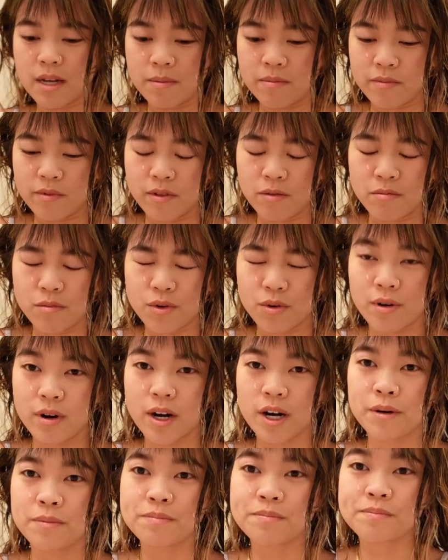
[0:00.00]
up the
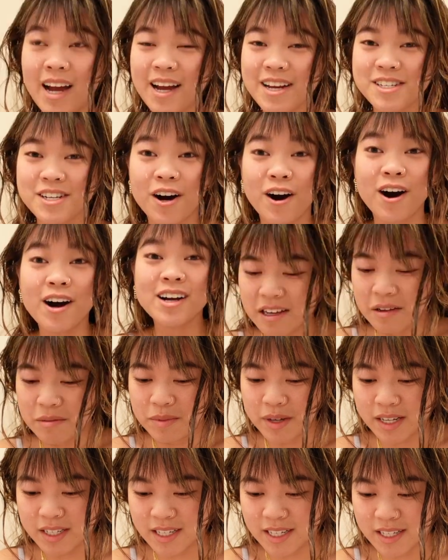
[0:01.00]
more I talk
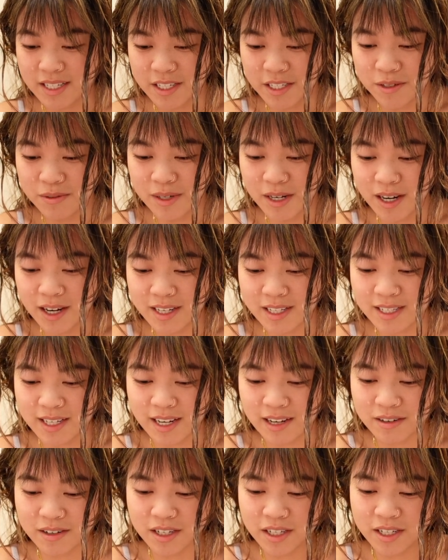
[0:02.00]
because I do not
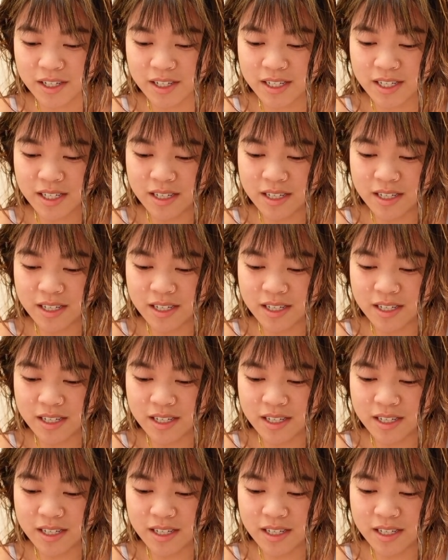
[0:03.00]
sound good.